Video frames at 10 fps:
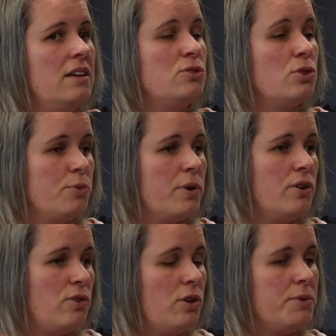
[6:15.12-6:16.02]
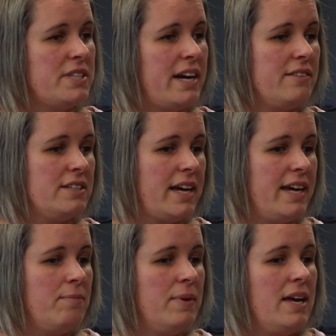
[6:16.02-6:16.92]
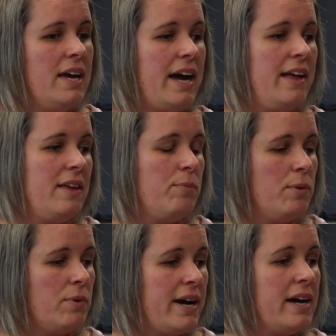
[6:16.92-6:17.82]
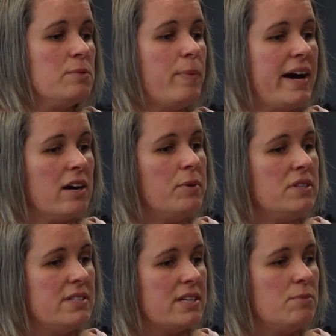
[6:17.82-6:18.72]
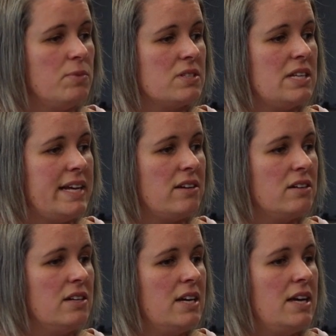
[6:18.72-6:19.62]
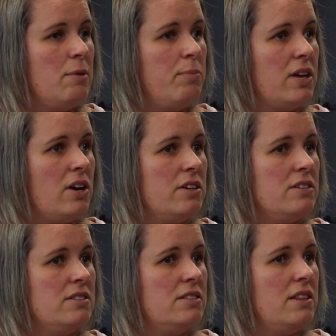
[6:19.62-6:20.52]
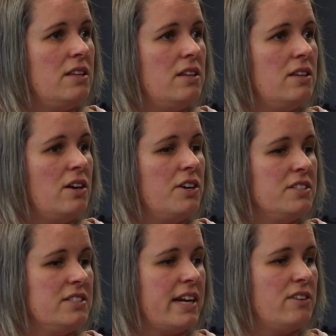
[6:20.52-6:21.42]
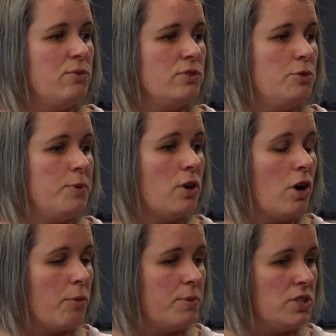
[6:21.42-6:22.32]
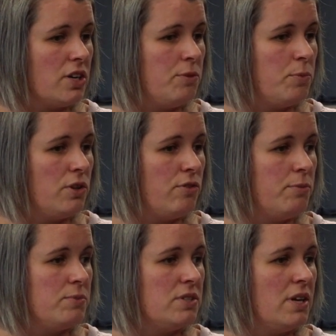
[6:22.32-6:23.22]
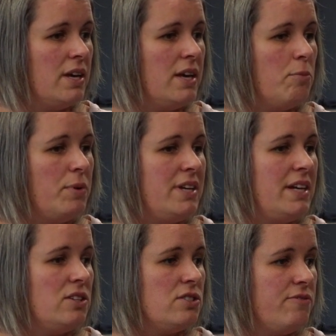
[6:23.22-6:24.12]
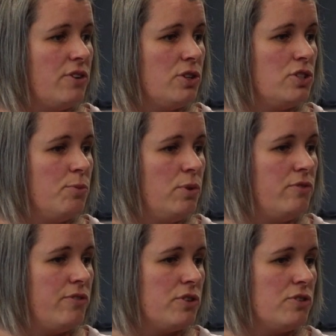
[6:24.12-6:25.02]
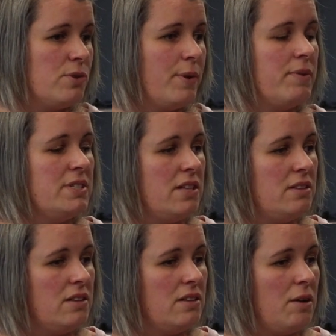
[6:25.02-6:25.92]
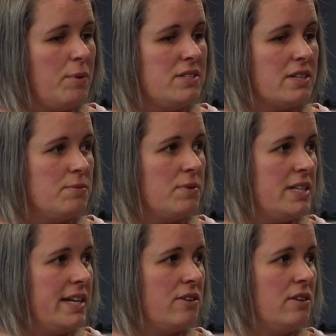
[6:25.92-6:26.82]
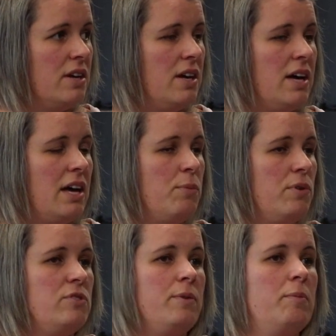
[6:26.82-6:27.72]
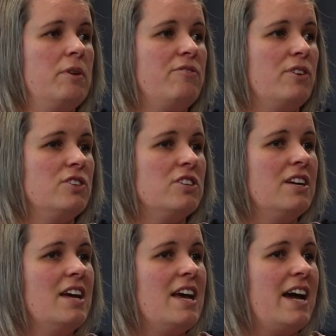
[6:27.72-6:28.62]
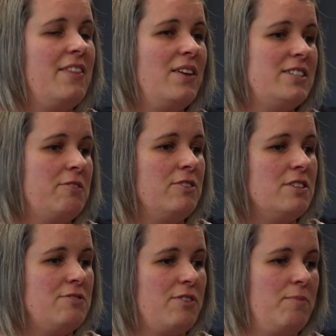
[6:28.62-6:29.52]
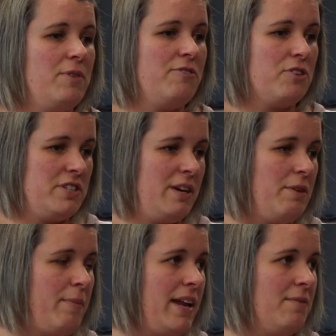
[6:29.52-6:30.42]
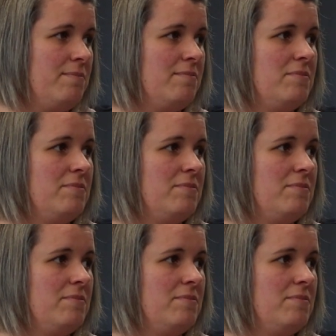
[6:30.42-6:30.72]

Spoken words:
social worker and all was there at the time, and then we were asked back about 6 months later because the housing executive wanted to put carpet down in one of the rooms, but they needed some furniture moved first. So we went in about 6 months later and moved a wee bit of furniture. And the difference from the first night we met him